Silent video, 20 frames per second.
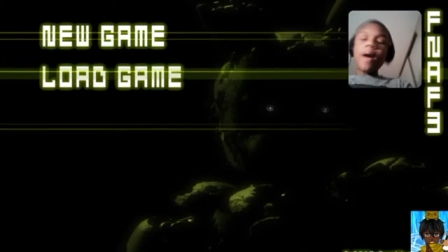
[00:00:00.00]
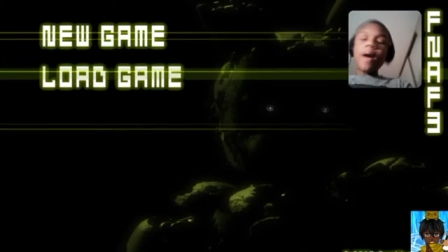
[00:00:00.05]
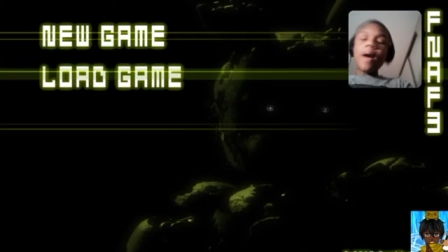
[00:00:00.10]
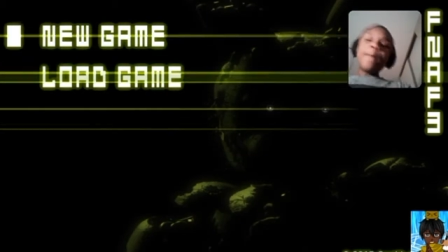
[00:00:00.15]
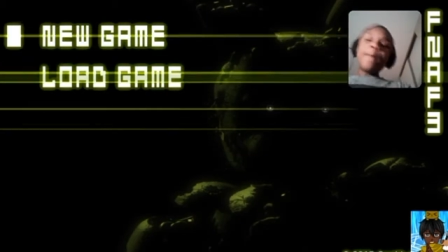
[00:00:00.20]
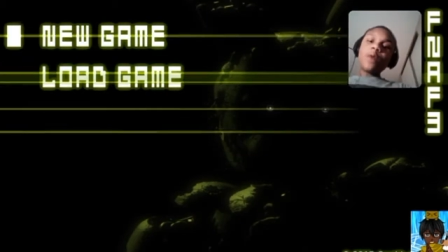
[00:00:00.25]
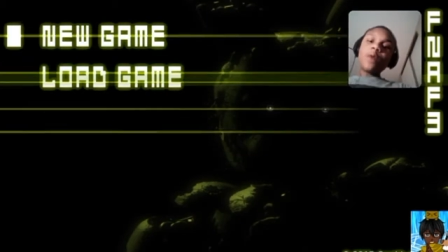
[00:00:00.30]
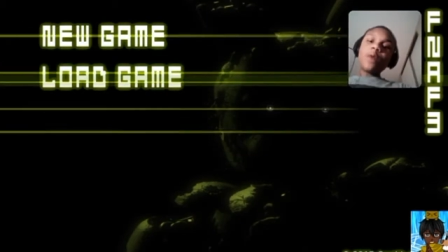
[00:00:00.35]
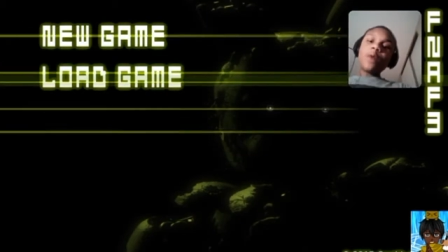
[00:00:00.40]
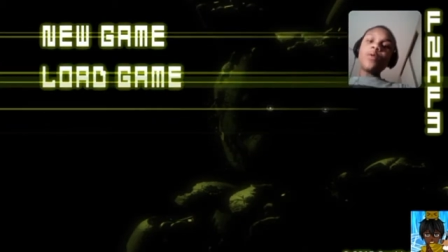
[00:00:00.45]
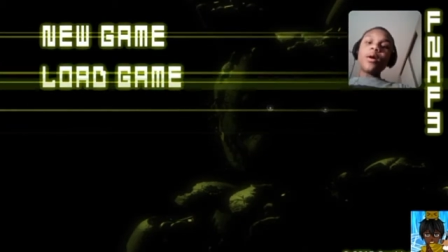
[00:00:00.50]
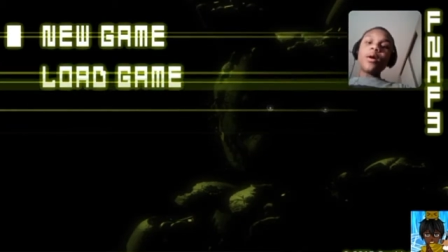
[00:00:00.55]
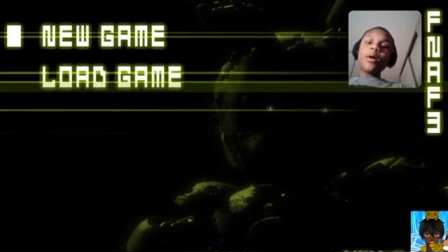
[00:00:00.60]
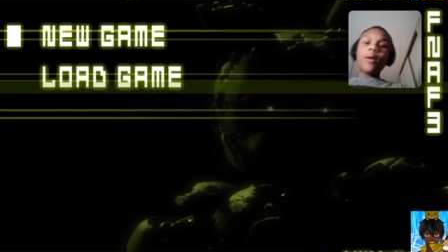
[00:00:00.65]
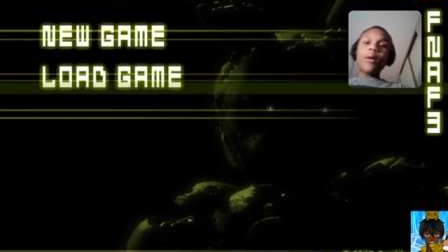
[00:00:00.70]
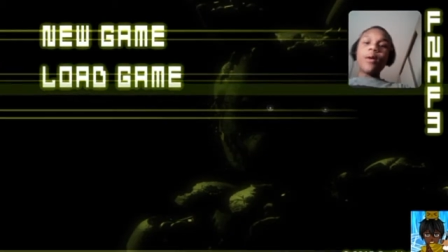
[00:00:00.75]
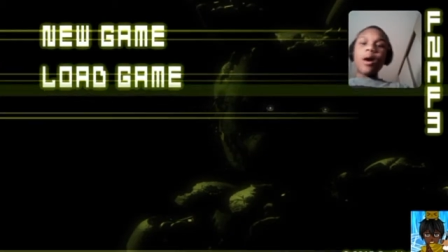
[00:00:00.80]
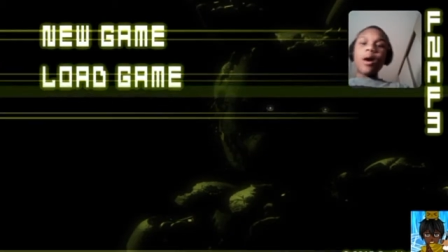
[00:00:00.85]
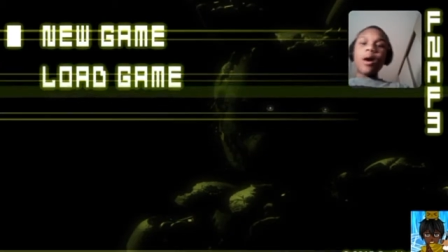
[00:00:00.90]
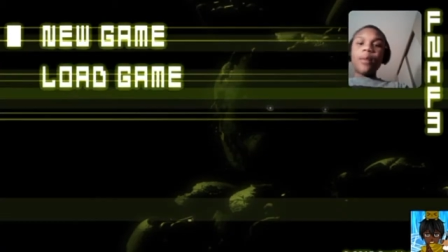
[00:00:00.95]
But we're
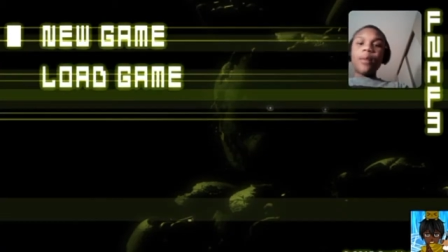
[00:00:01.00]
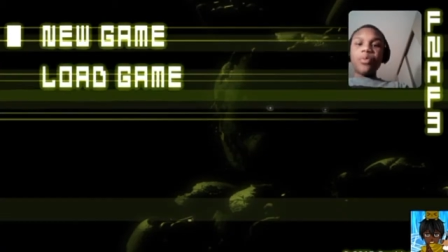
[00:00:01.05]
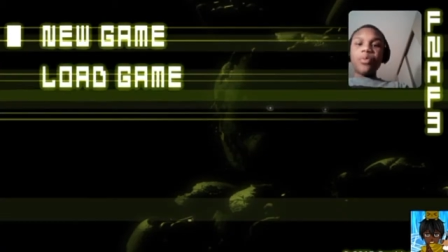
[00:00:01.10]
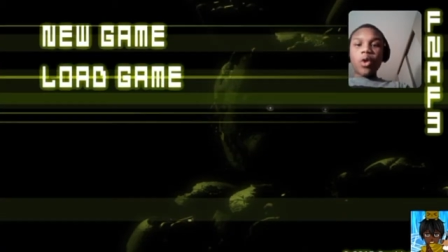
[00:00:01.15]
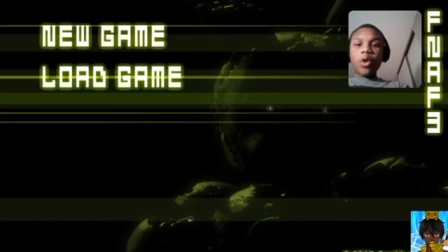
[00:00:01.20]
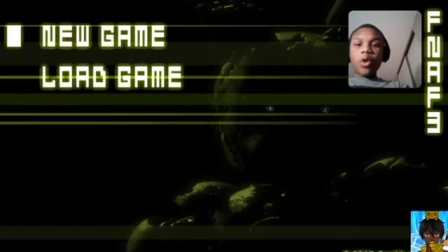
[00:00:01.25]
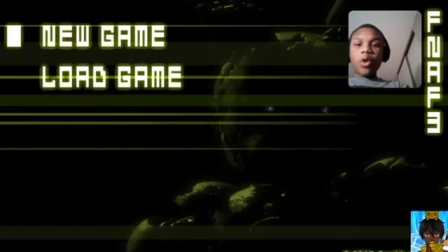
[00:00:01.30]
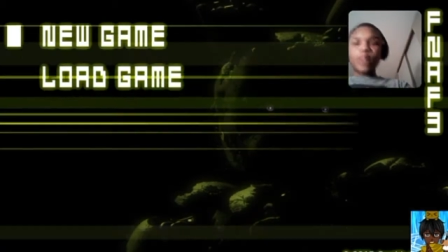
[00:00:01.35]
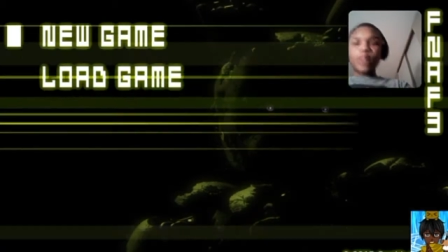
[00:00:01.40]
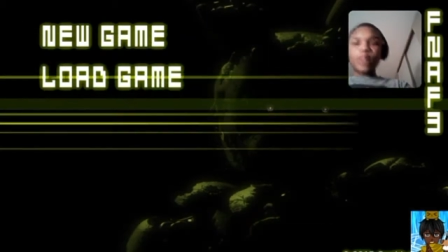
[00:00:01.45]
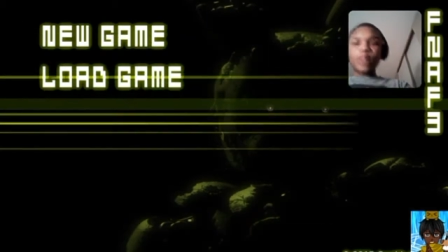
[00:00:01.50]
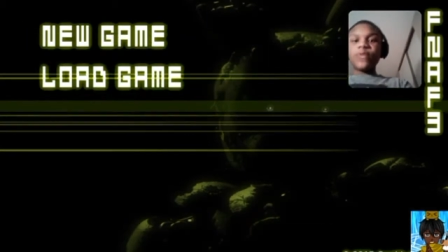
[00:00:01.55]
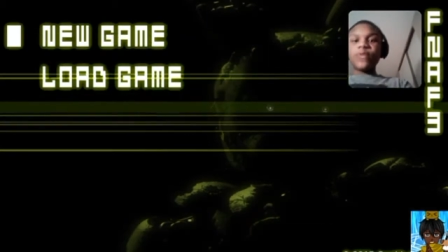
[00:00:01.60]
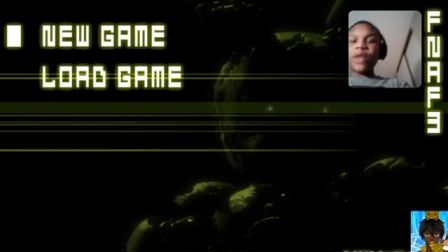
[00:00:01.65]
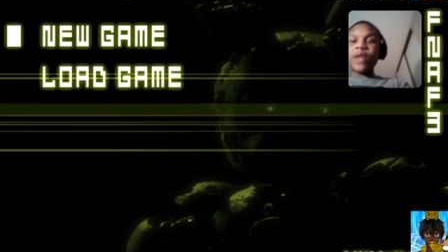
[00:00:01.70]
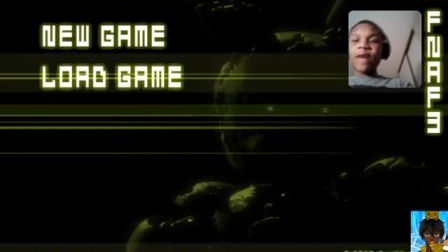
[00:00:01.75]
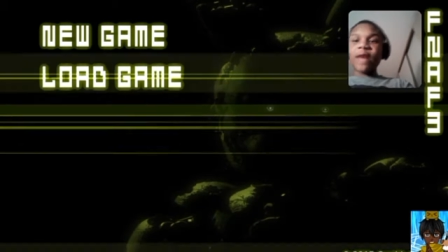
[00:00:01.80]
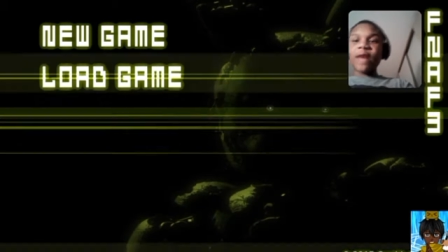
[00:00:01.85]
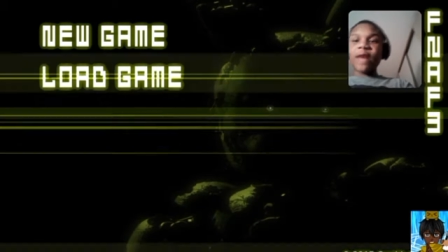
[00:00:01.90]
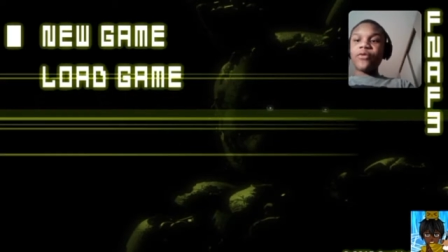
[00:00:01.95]
um, on this
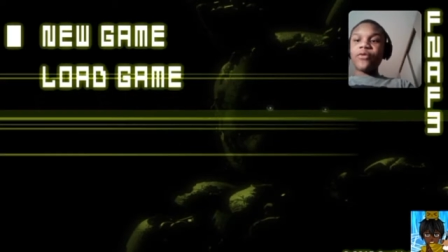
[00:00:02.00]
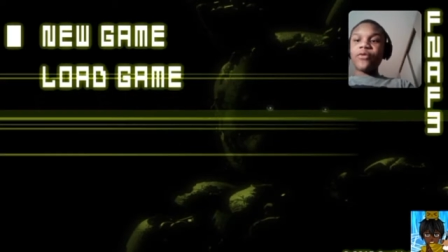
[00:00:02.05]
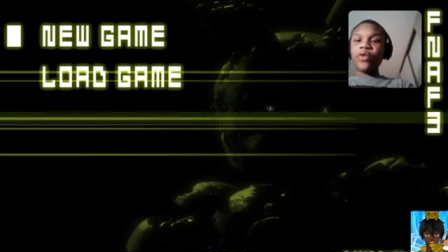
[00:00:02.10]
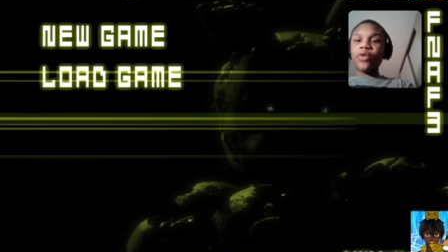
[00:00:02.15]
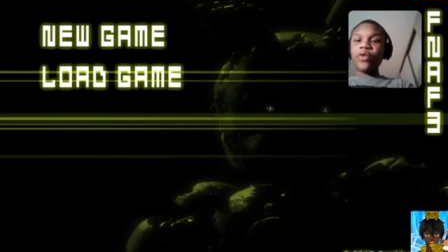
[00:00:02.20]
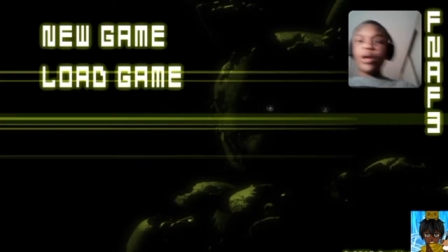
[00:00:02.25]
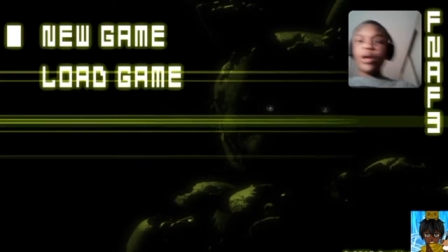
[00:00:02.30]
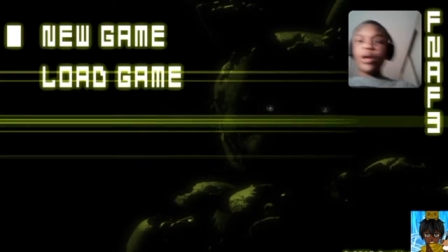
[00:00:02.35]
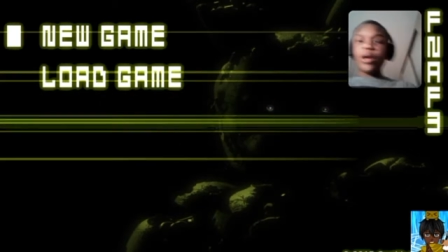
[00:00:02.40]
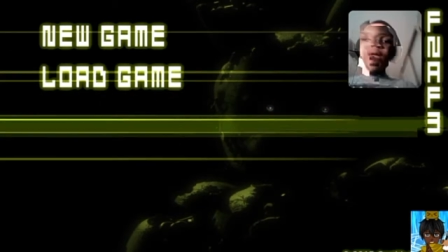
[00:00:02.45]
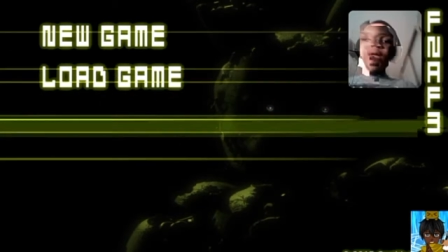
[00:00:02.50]
FNAF 3.